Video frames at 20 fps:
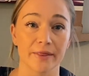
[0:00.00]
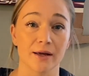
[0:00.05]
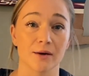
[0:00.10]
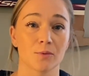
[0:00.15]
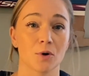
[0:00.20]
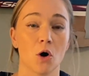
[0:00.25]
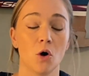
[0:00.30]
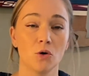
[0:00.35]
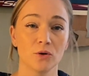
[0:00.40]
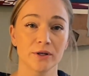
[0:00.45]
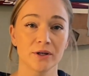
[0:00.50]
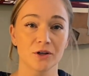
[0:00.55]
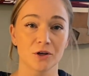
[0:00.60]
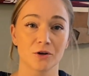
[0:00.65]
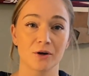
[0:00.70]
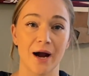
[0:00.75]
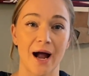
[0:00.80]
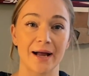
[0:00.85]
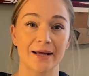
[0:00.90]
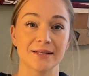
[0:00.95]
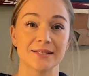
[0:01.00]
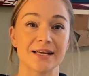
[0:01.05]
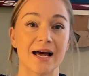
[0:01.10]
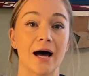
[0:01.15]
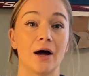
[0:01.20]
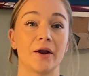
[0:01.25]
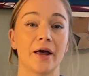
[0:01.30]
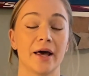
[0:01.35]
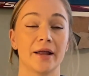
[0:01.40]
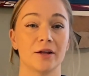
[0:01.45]
They were holding the Kraken
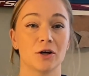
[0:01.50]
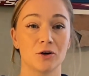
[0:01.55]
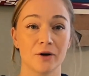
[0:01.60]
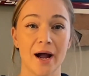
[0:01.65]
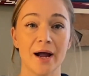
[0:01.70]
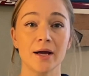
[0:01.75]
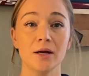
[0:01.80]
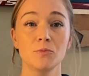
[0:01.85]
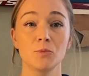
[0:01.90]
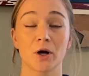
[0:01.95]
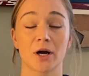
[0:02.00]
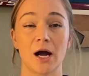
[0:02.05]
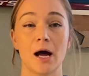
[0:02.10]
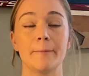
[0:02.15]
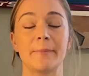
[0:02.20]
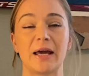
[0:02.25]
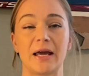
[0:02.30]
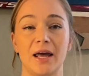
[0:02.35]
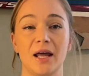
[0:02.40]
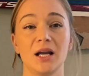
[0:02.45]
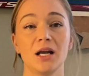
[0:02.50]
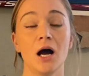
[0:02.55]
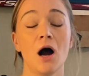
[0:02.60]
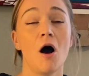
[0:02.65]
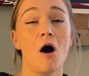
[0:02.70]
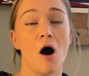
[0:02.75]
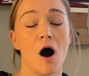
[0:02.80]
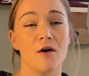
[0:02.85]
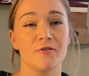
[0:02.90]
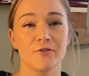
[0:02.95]
down, and the Kraken were coming in
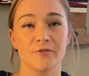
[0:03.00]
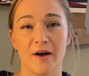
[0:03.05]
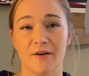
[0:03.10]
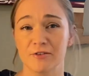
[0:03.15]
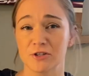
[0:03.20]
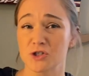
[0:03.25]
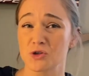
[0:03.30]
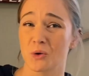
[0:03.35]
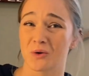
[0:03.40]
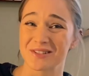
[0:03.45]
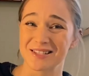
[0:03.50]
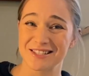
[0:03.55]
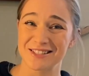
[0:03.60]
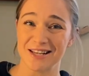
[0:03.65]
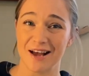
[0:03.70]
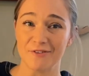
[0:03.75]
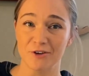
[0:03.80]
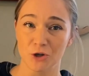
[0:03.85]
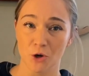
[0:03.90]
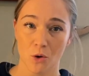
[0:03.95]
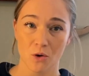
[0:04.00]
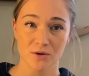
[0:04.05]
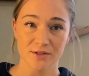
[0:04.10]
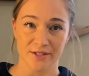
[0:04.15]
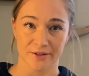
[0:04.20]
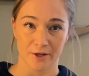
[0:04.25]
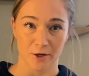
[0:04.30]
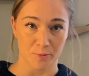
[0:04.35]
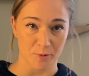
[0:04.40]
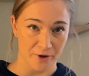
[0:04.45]
off of having scored 7 goals
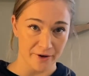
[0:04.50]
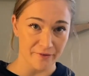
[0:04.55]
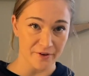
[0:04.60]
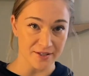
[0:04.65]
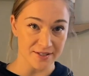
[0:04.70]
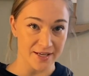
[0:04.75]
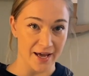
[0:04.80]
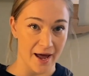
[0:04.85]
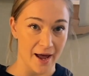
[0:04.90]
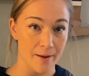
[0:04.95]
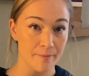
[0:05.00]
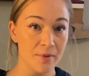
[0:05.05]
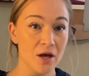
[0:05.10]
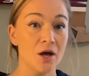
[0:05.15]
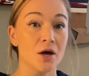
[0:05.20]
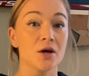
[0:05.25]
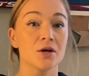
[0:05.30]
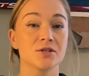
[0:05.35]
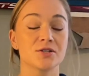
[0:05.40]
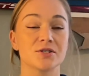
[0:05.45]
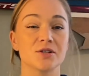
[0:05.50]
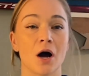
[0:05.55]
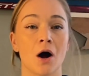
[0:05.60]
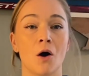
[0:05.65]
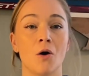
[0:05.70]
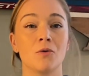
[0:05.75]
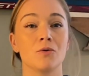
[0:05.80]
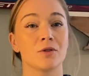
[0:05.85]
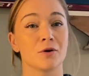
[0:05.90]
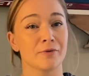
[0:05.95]
in their previous game.
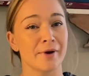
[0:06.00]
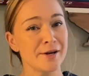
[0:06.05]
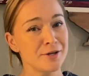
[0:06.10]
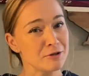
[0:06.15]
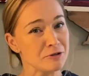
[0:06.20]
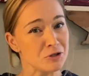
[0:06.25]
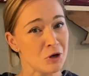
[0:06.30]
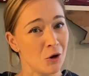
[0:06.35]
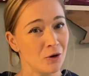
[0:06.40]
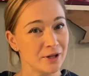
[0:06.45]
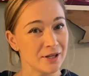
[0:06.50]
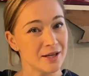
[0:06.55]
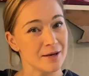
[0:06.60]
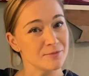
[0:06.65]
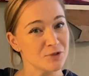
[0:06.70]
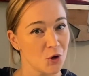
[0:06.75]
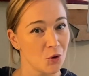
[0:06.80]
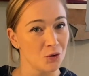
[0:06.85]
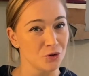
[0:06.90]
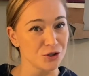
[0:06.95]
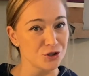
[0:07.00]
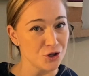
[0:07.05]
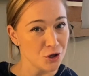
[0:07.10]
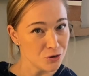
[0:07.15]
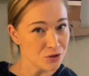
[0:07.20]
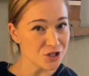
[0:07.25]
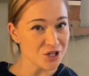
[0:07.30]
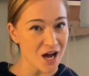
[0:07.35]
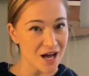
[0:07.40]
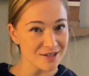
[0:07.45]
So the Rangers holding them to only
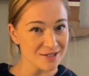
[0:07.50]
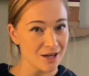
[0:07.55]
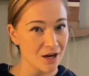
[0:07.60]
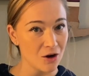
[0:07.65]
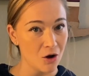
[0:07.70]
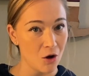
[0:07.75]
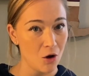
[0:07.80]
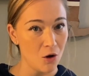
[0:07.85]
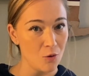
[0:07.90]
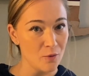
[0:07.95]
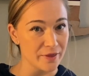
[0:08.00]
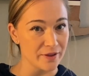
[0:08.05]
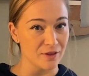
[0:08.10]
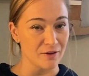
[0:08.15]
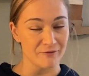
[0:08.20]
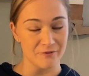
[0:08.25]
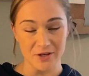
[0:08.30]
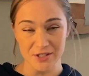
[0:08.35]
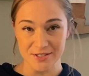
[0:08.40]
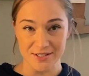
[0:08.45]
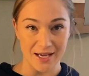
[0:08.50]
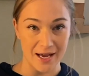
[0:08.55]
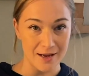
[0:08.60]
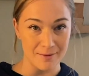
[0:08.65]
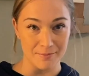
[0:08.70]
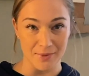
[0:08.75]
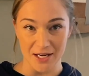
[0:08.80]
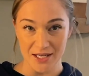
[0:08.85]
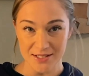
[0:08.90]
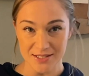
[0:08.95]
2 shots on goal within the first
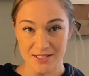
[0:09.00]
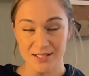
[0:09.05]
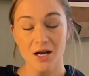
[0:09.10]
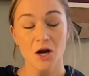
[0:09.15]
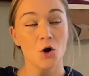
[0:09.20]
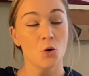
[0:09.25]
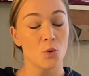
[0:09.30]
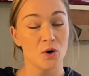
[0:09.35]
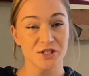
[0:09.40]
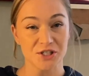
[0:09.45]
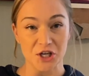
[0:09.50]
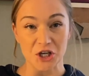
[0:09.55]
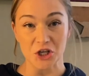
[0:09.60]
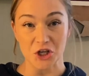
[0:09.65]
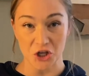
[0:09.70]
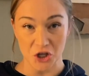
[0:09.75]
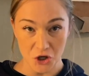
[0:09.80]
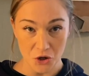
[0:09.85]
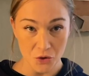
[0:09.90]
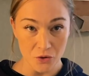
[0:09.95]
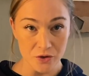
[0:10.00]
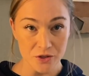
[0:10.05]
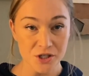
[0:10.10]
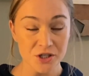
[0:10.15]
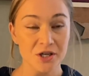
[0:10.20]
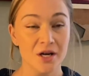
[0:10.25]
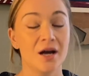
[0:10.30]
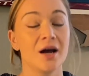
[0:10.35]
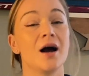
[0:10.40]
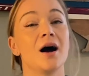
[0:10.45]
8 minutes was
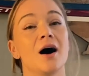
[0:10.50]
huge.